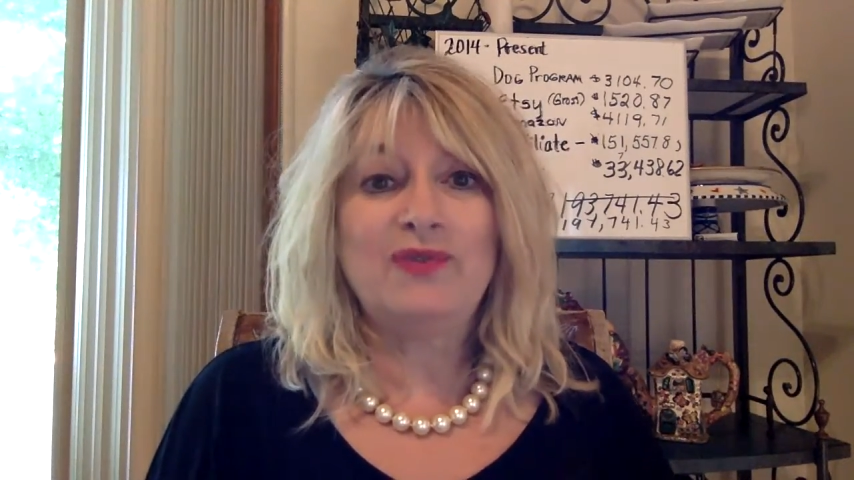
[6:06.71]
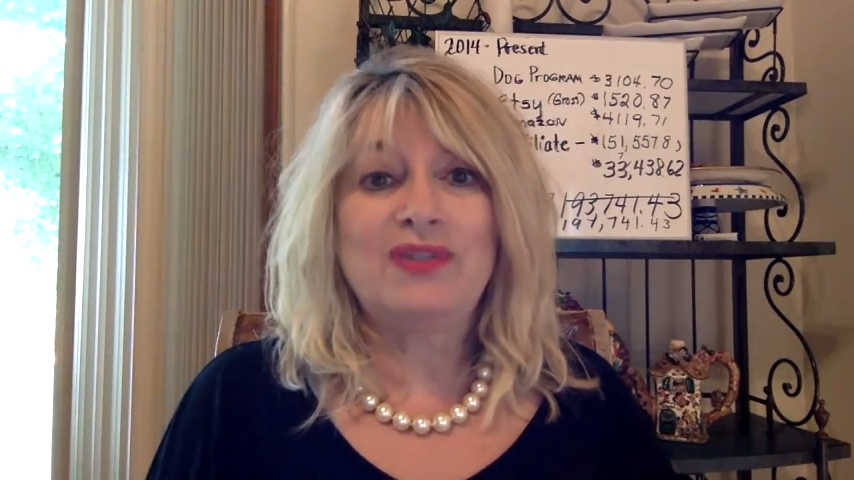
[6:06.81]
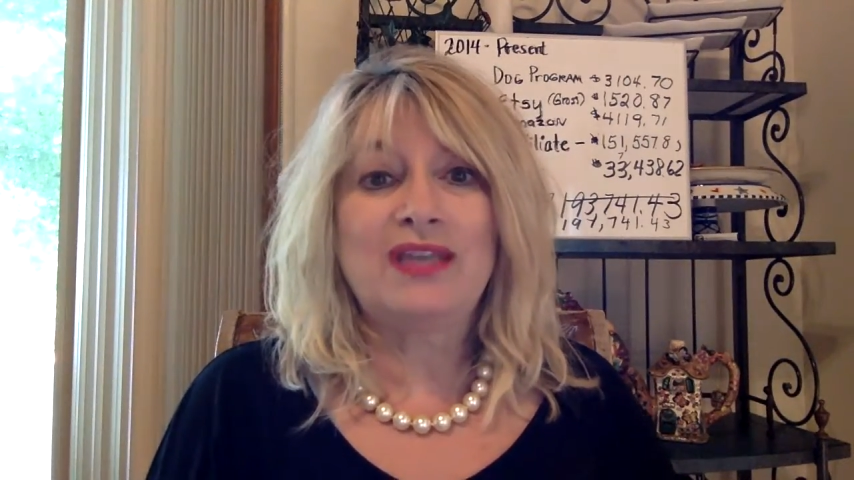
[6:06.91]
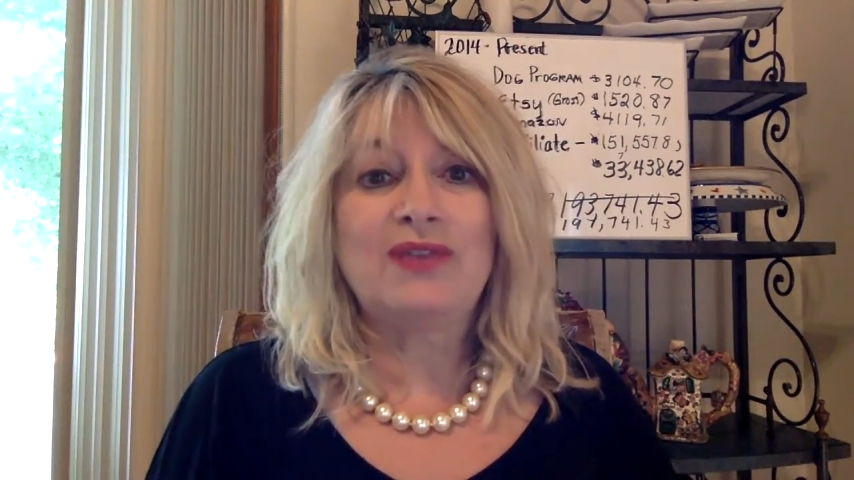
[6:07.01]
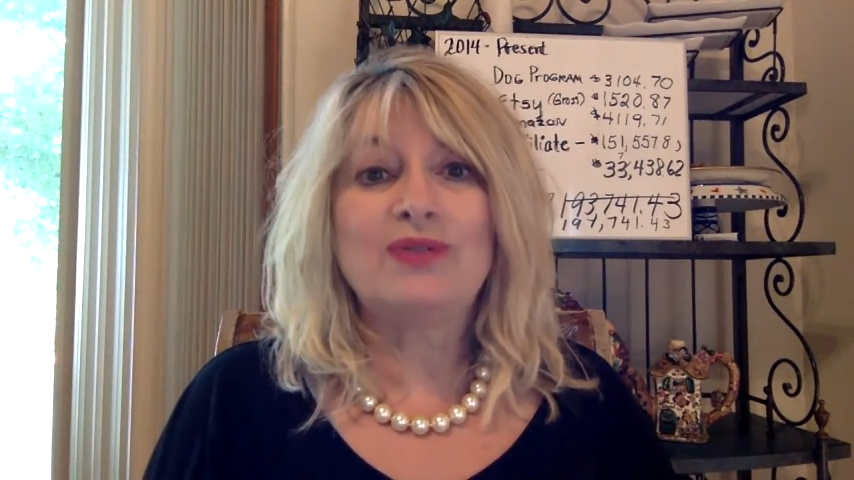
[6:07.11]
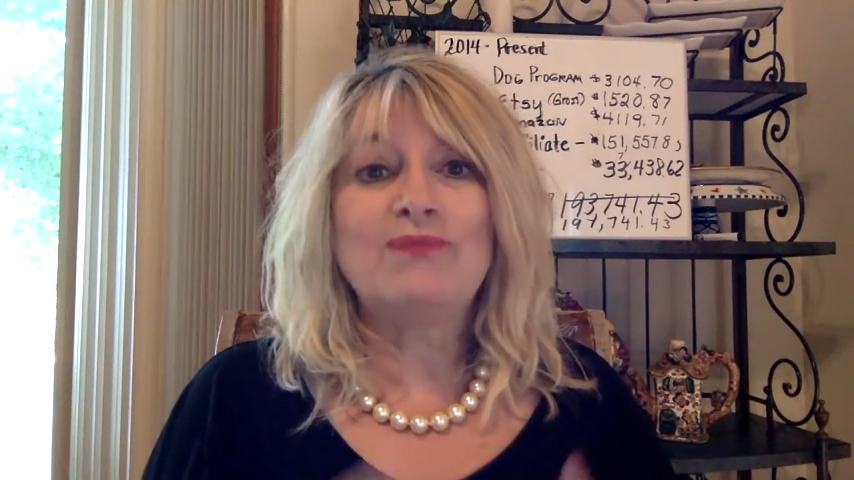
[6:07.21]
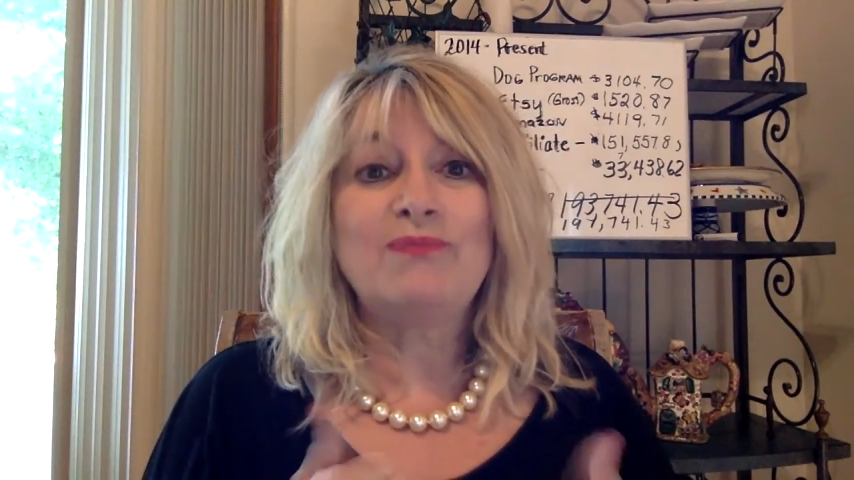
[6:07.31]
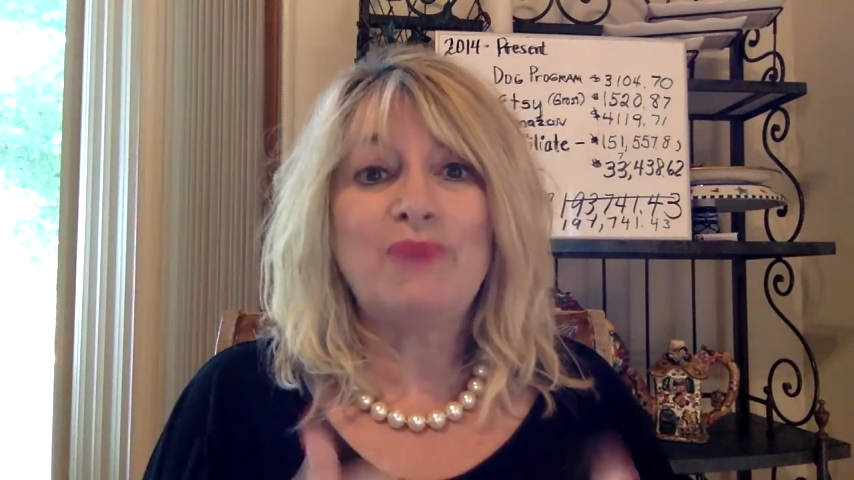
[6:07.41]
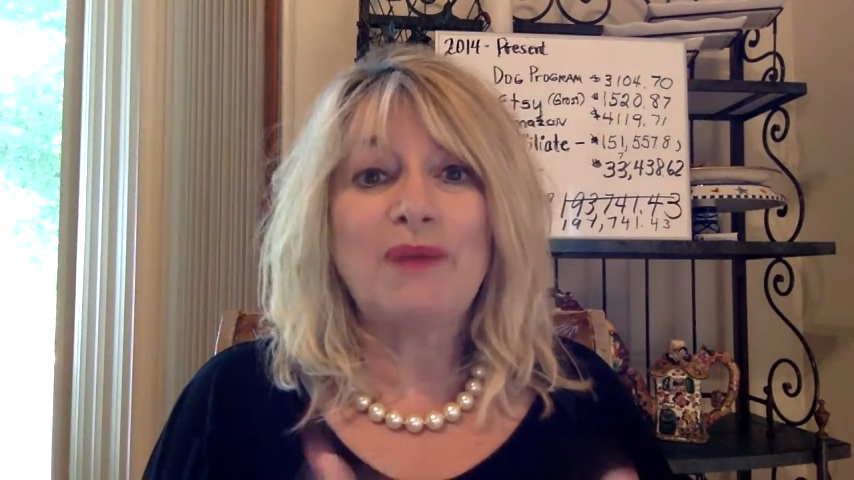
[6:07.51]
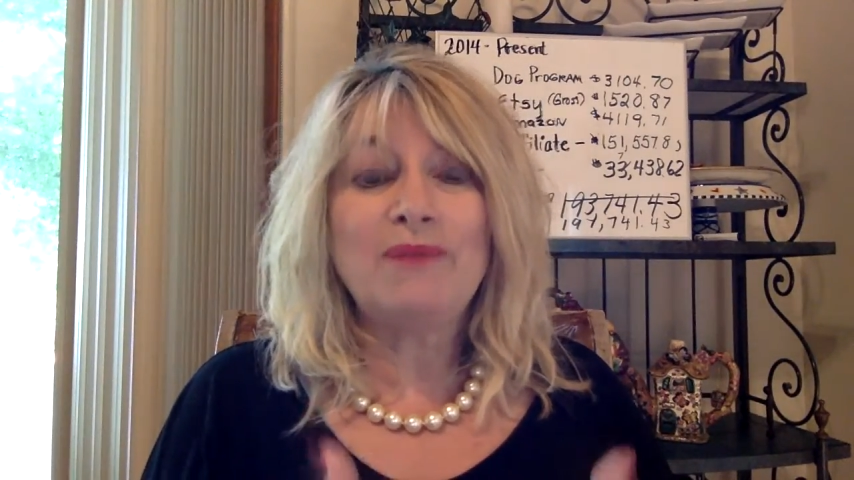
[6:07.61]
sales,
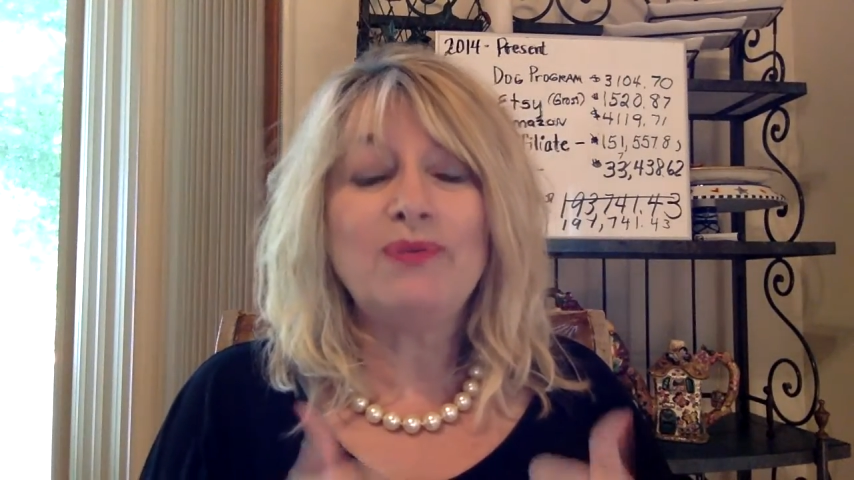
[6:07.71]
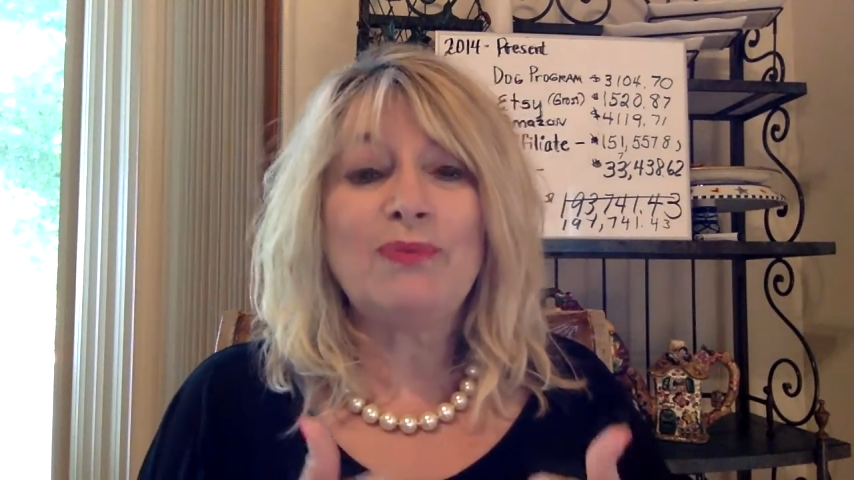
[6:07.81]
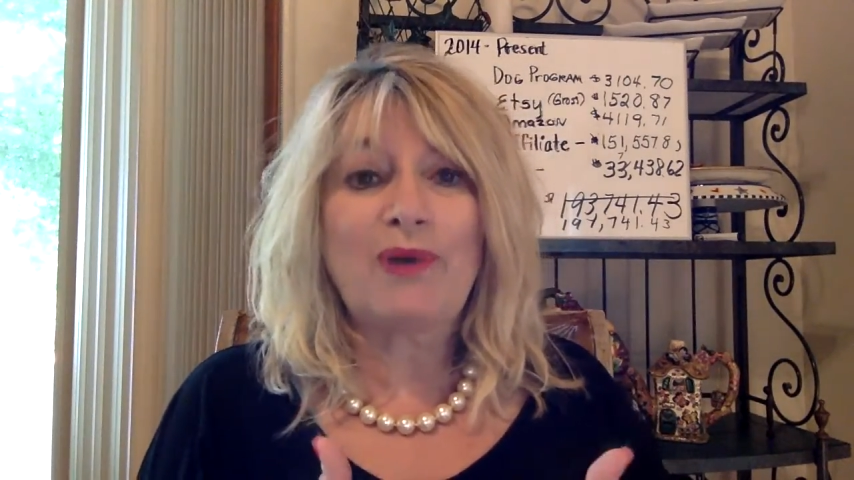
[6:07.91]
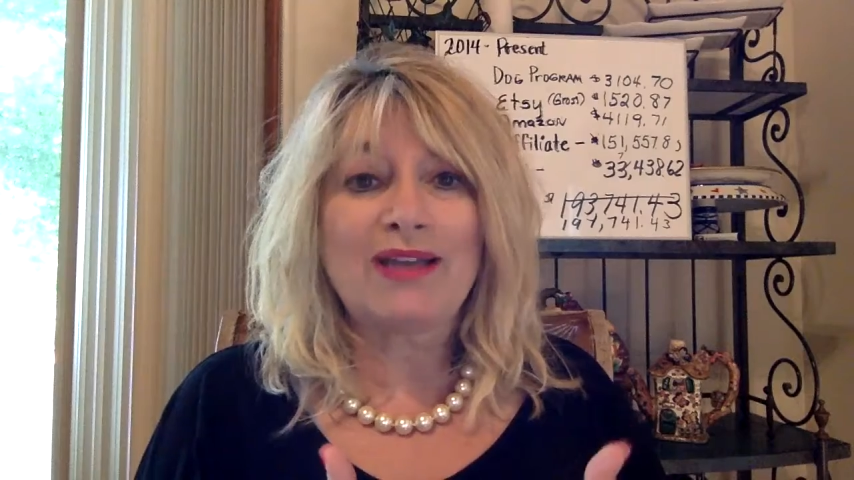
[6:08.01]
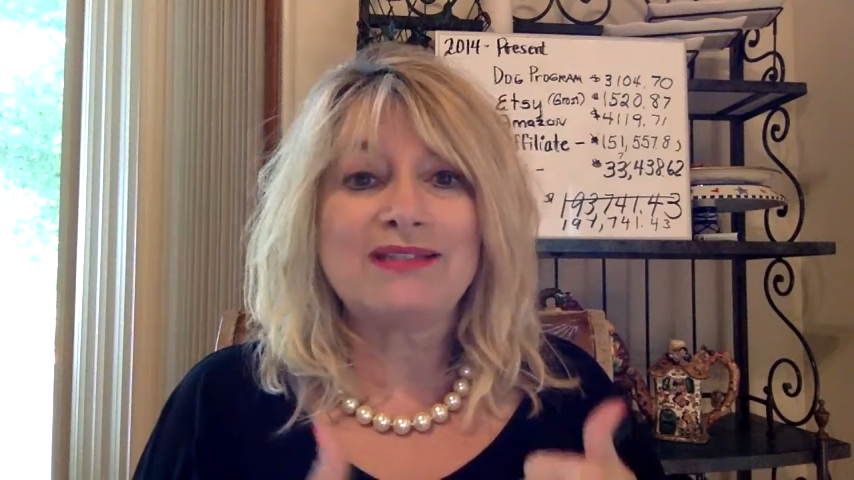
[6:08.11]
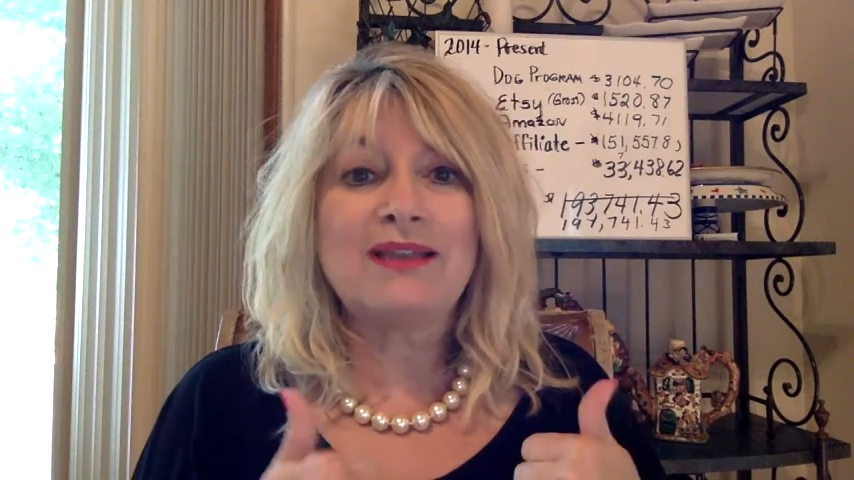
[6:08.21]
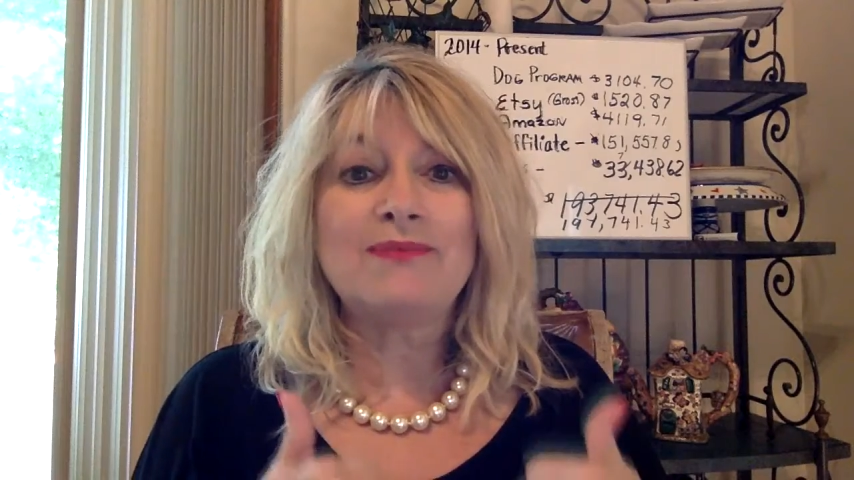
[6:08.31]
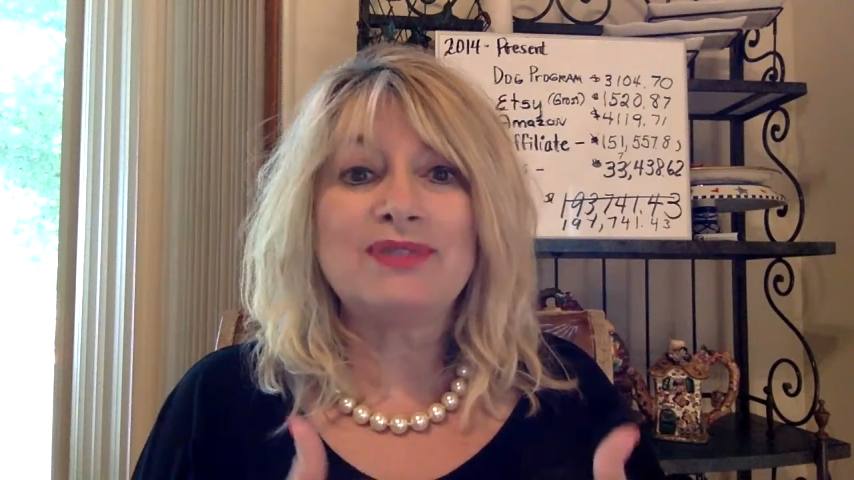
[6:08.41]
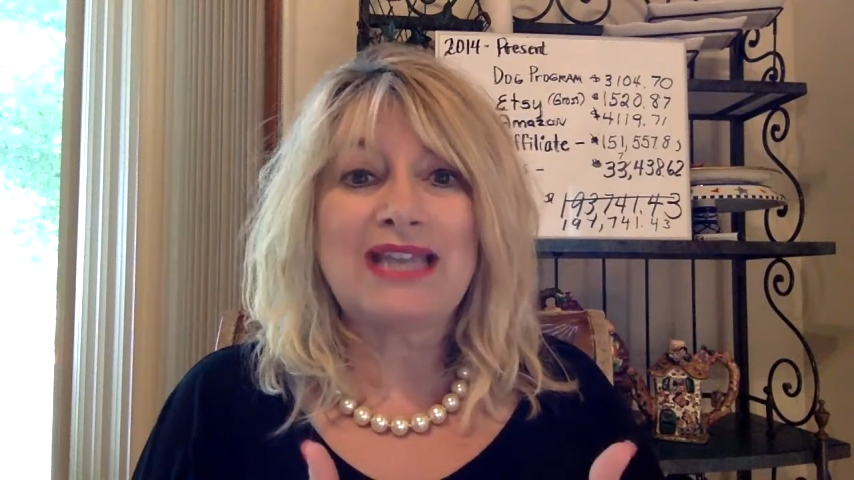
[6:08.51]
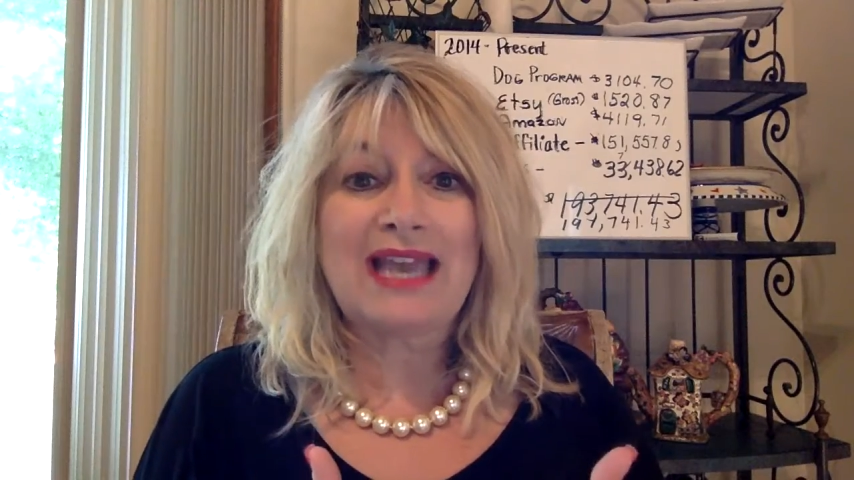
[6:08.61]
bump your price up,